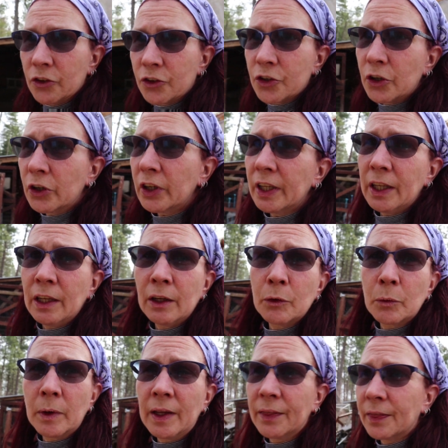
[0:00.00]
Turkey
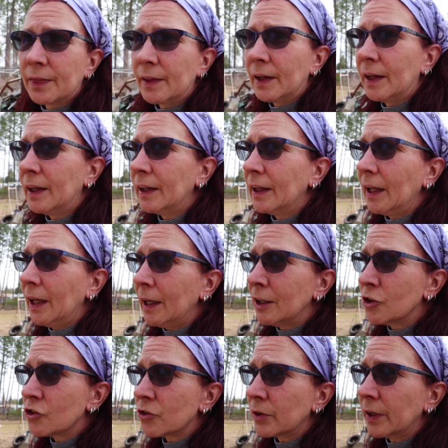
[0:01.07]
with the
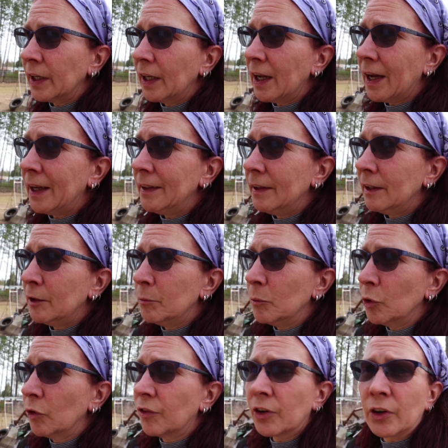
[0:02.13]
injury, I did
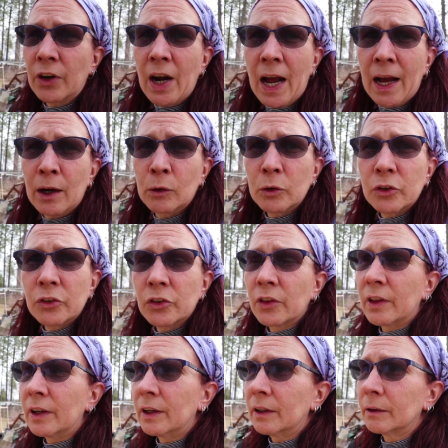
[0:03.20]
move her out to
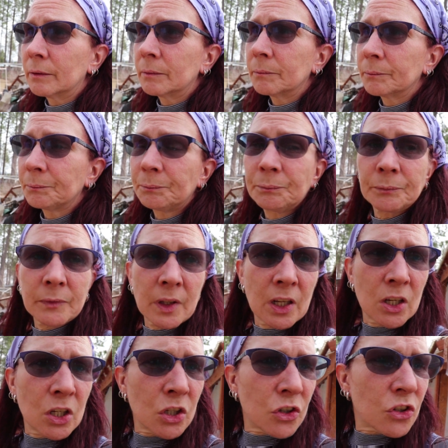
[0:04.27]
the...
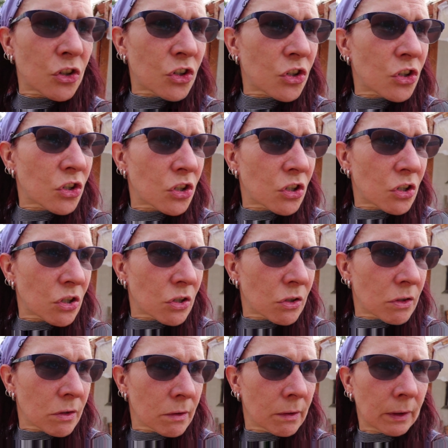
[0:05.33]
Shh.